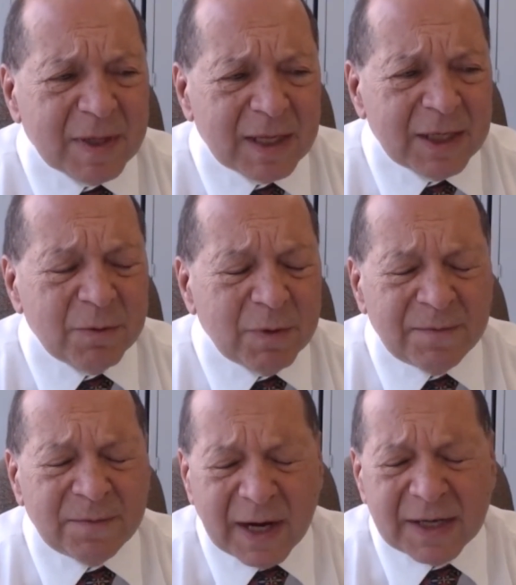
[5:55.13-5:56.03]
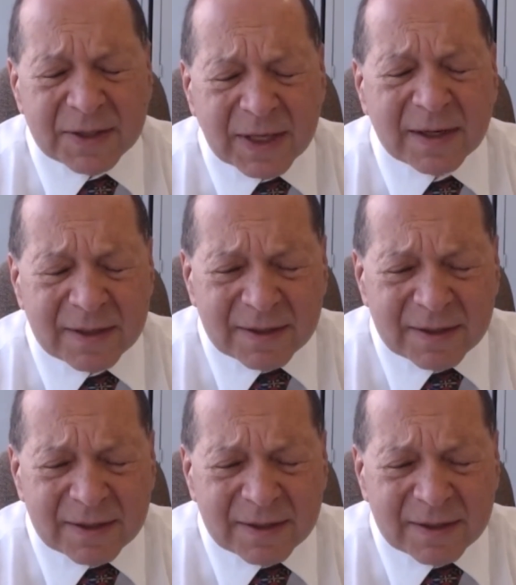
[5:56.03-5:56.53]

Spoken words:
Can you rephrase that?